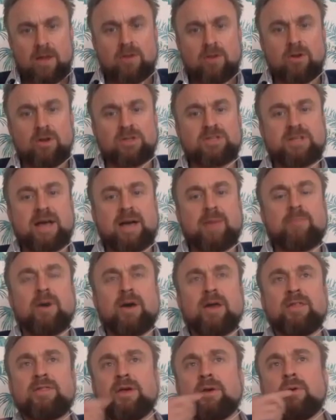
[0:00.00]
acknowledge that. But
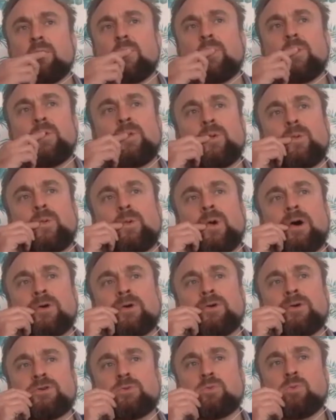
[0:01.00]
I think the
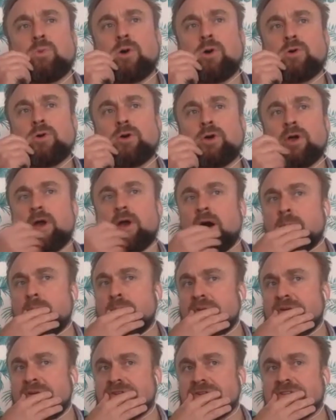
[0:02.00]
world has woken up,
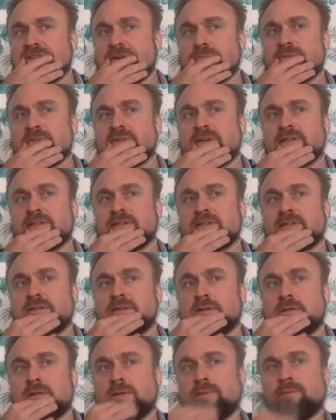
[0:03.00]
in some senses,
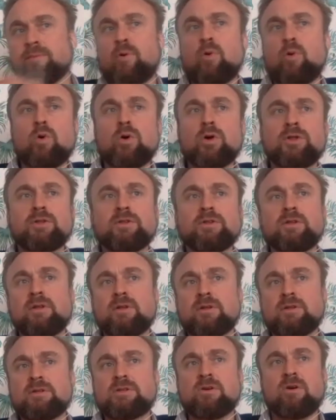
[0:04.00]
to the importance
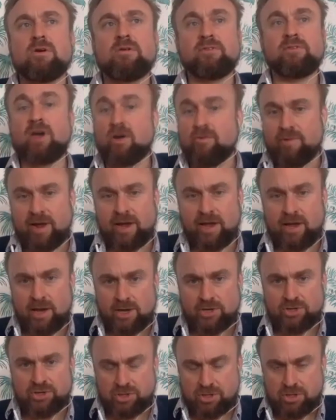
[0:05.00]
of
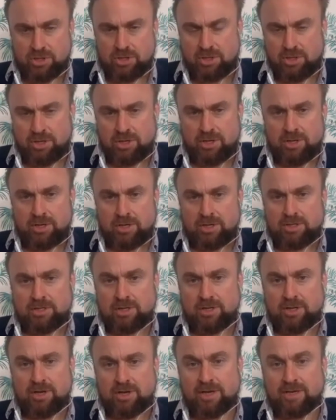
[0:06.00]
co-regulation.
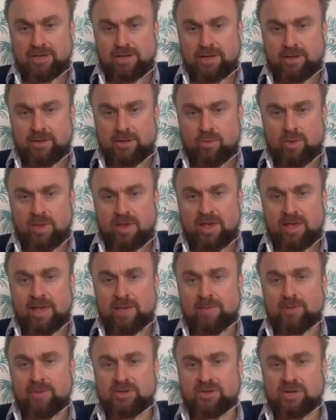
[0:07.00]
So the idea that we
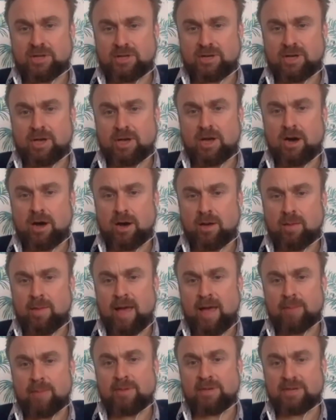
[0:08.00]
keep each other calm,
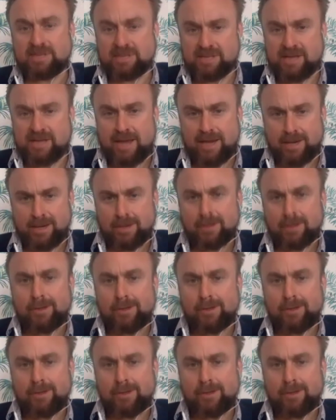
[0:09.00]
happy, sane.